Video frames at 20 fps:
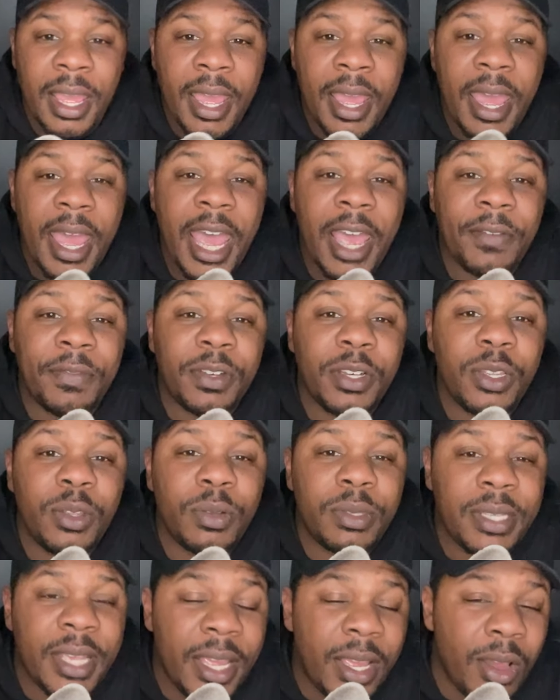After you
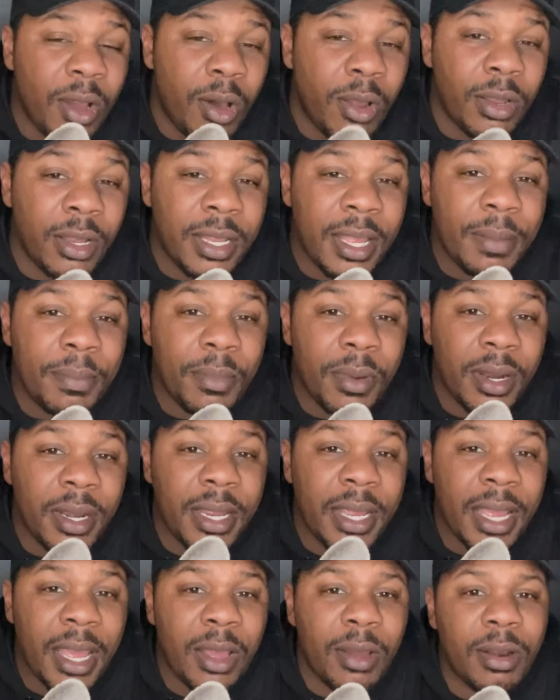take all of that
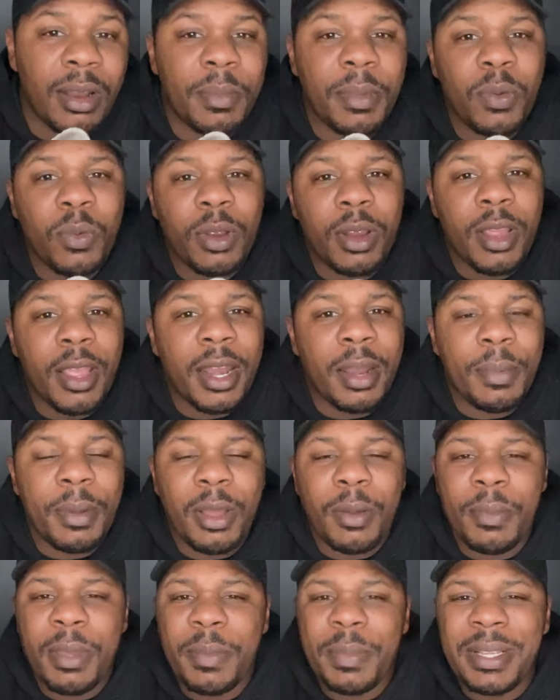money out, we're at
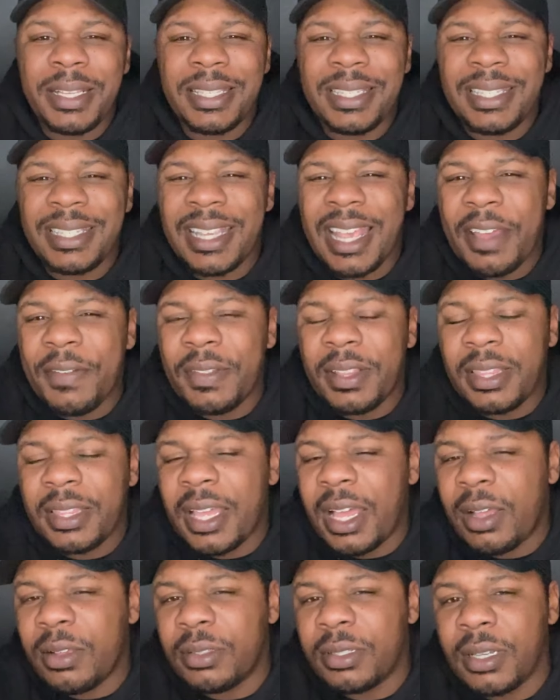about maybe
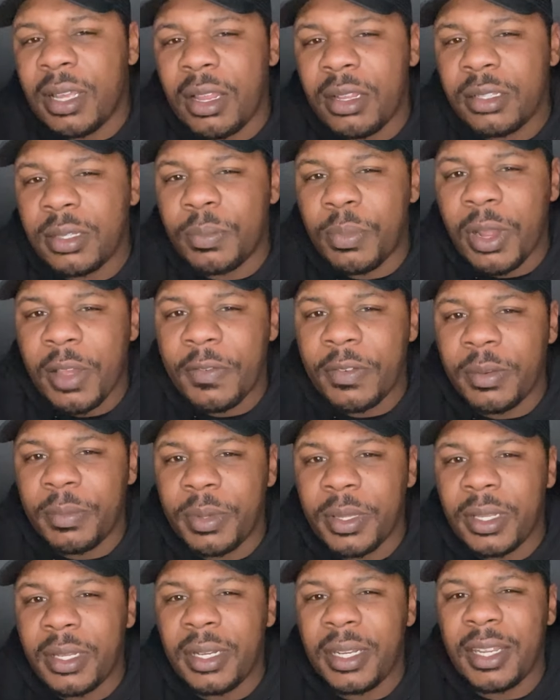$7,000 of
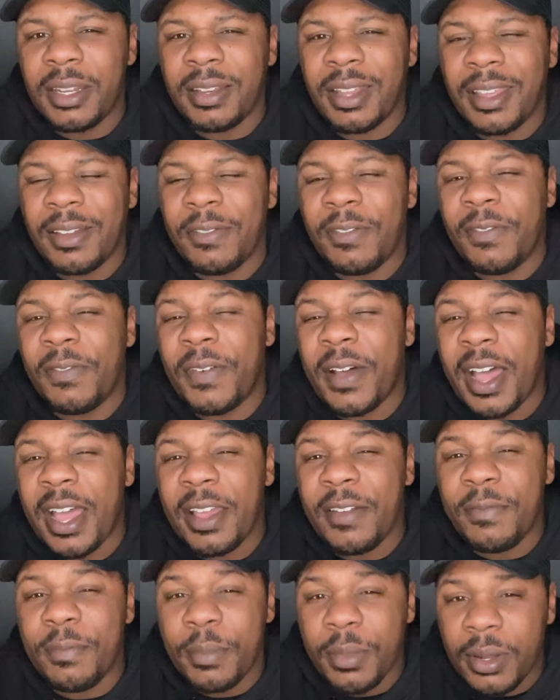profitability in like
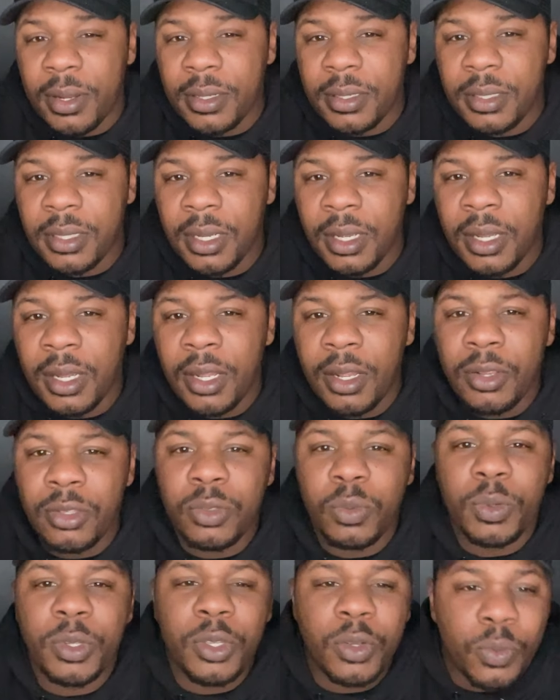5 months. So
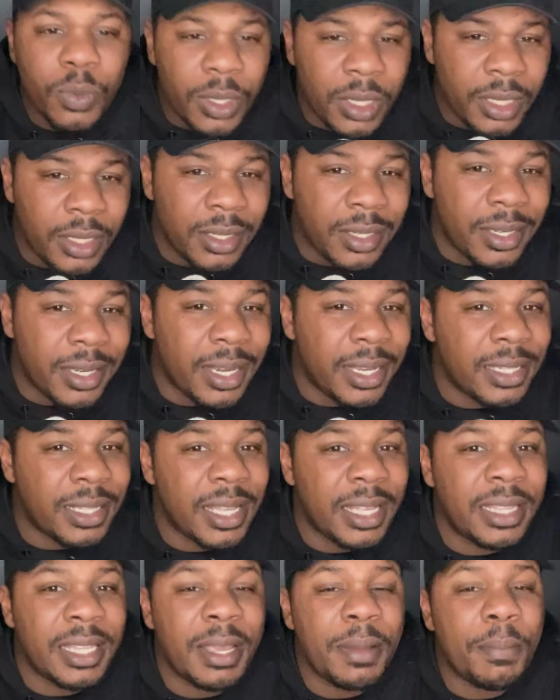when you really look at
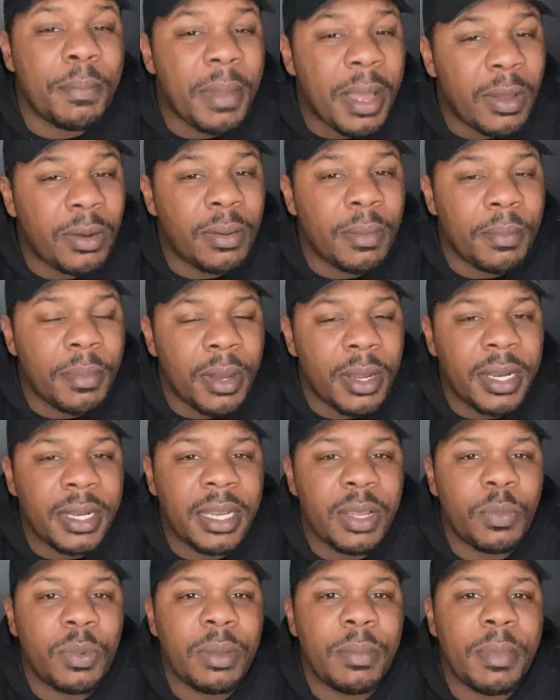that, the amount of money
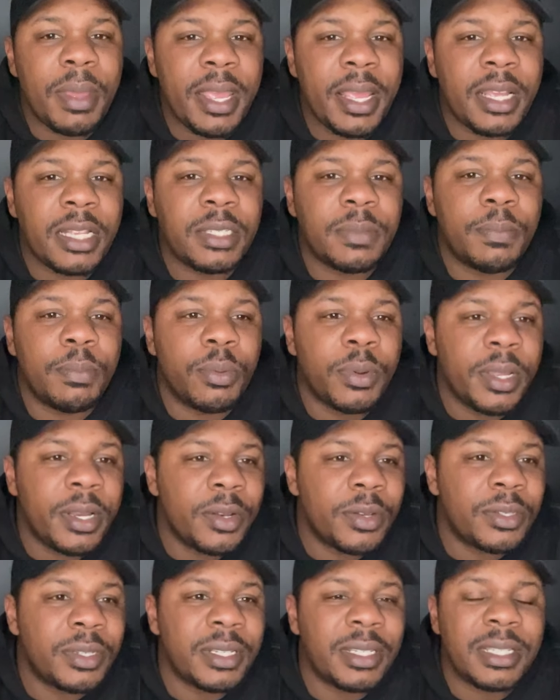that we make as
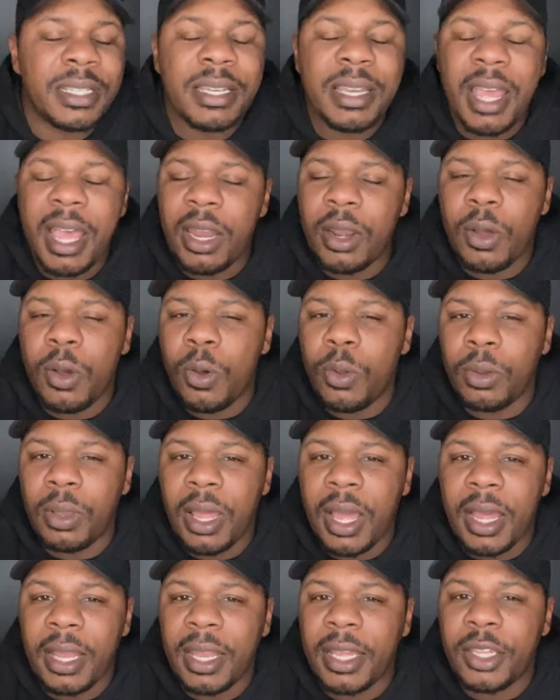breeders is not a whole
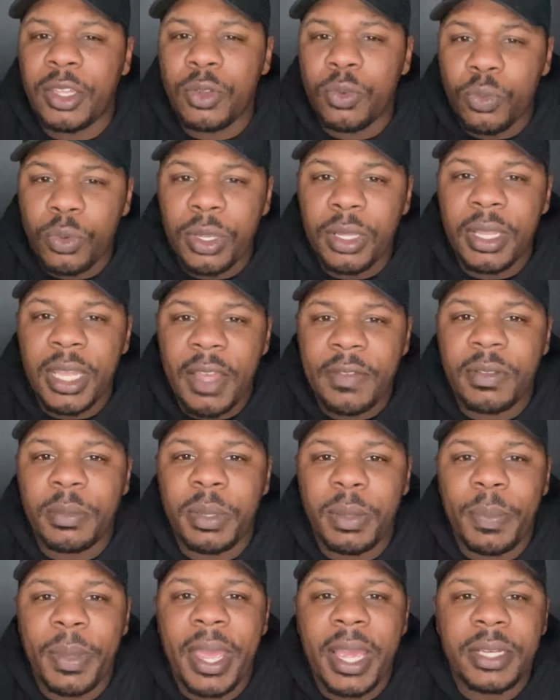lot. Like, you really have to be
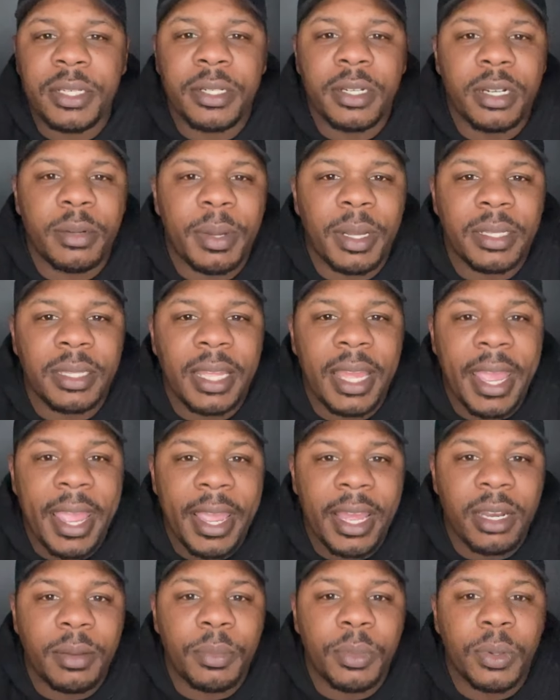passionate about the
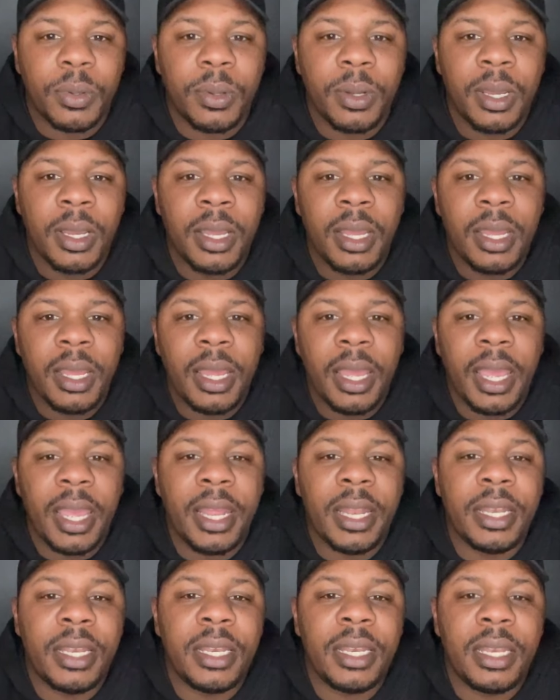animal
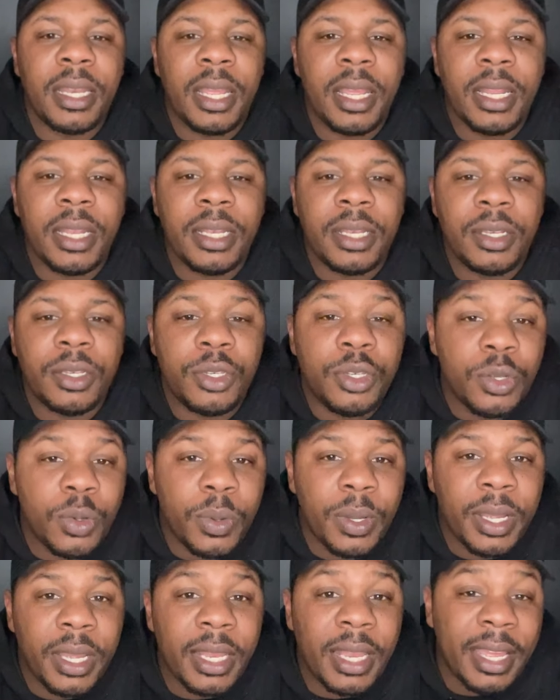and
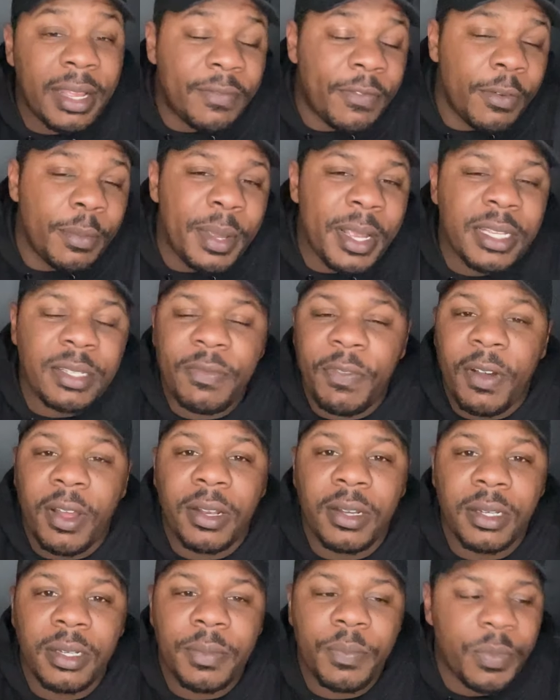doing it. Like, for me, it's
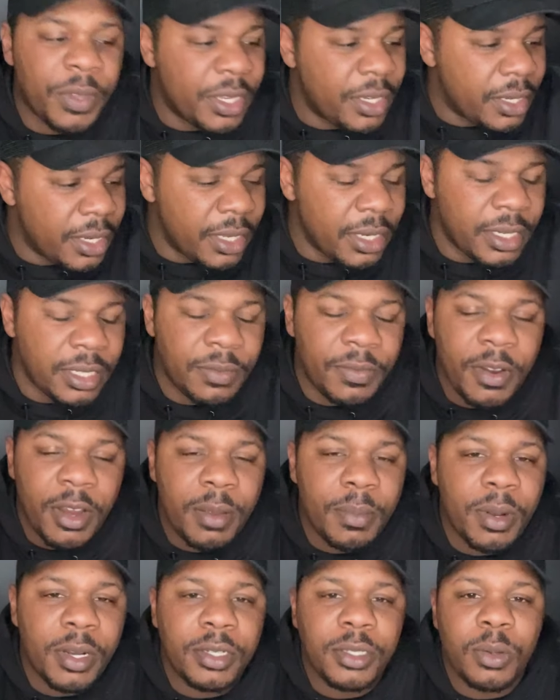fun. It is very
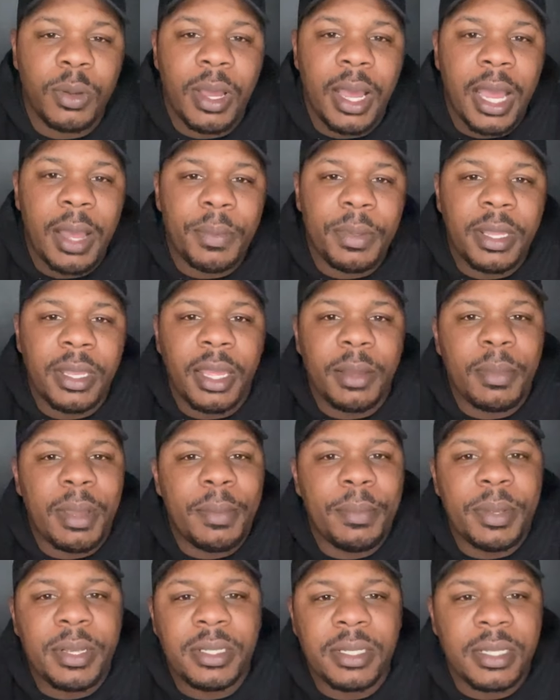much so a hobby. Like, my
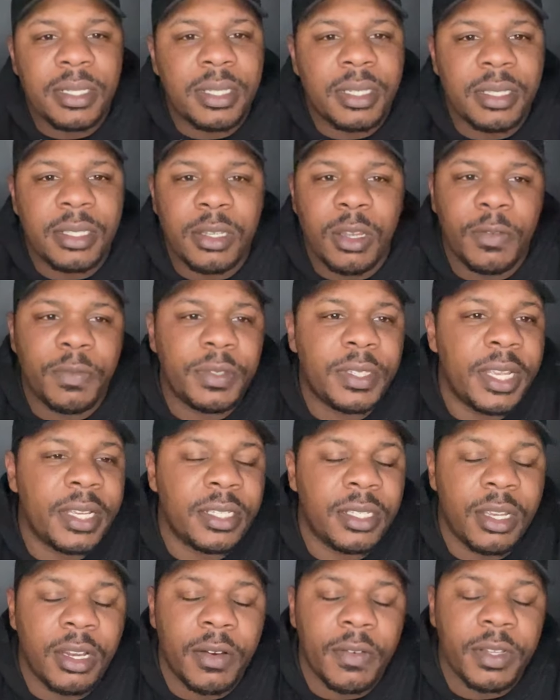business itself takes
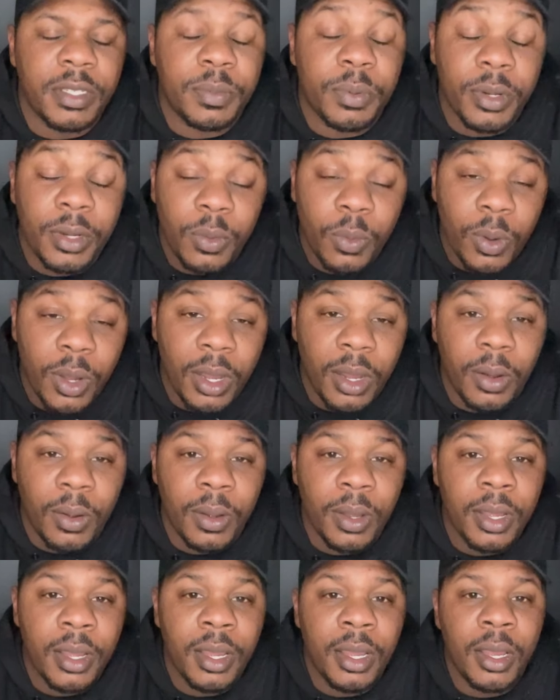care of us pretty
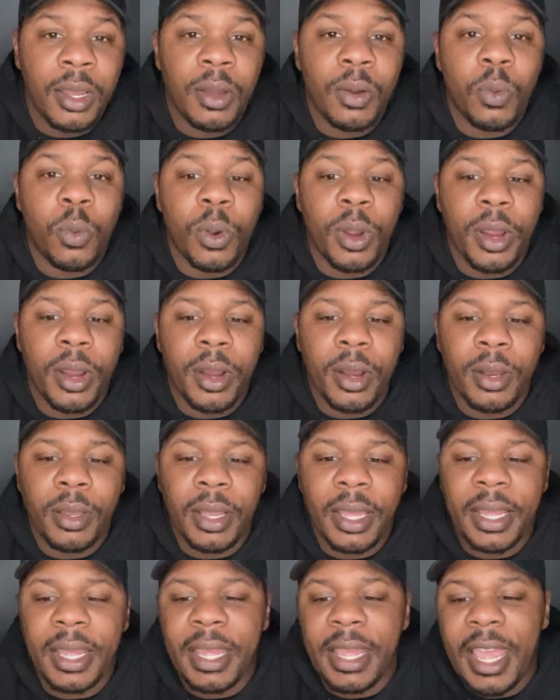well, where
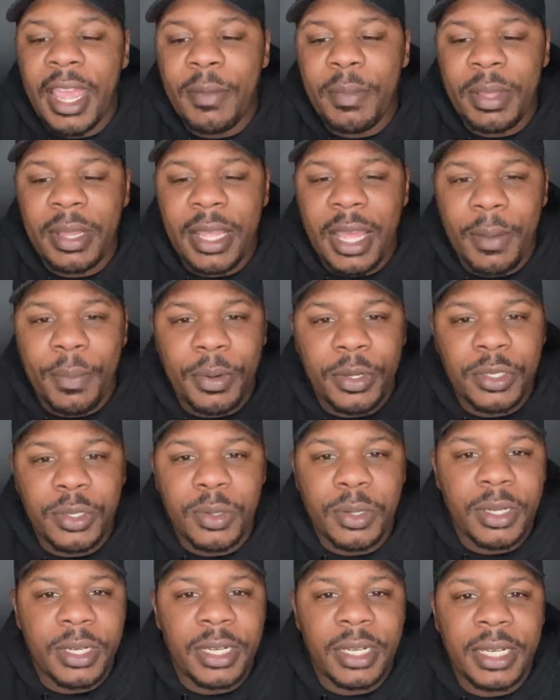like it gave me the
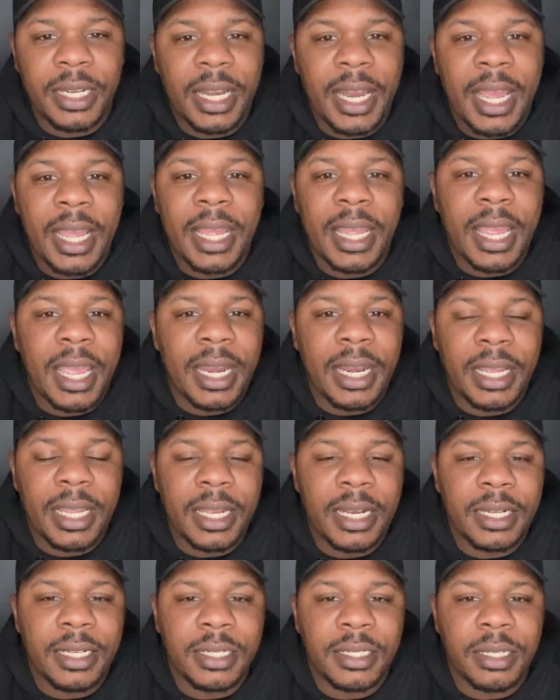opportunity that I can kind of get
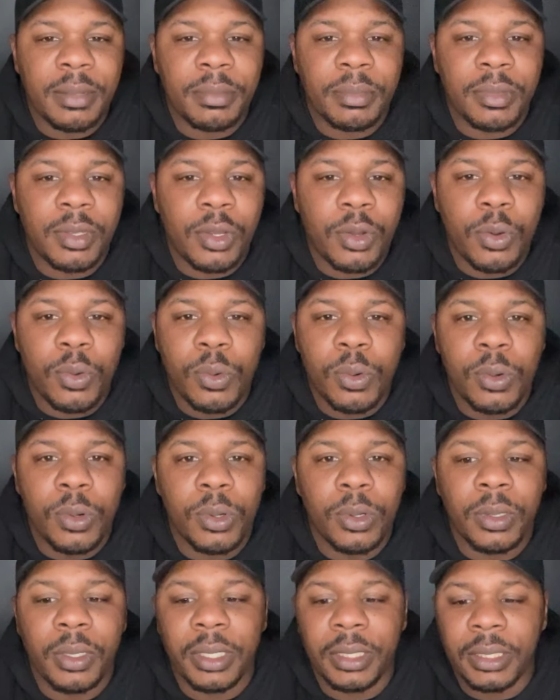into something
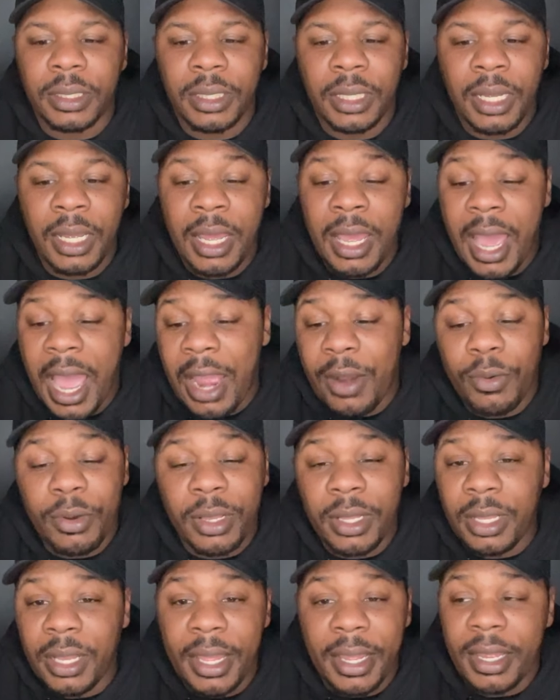cool, and I
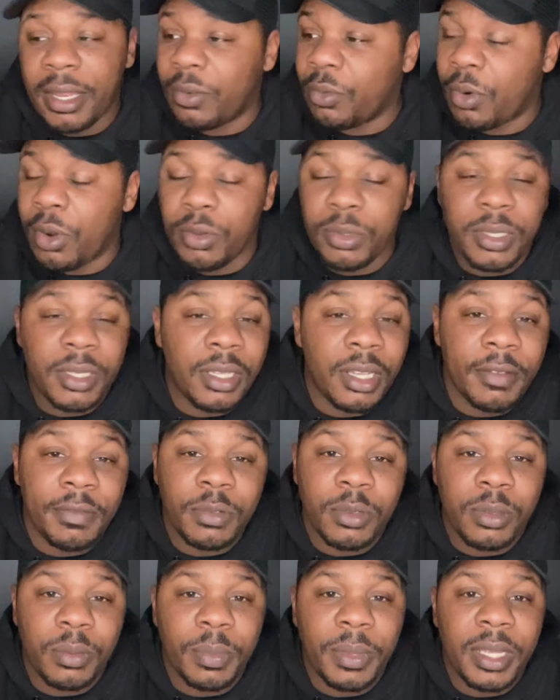really like it. Rosie lives
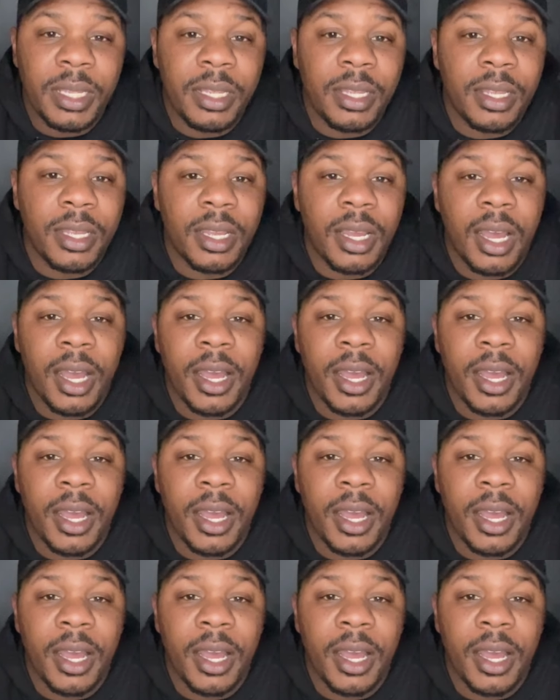with me.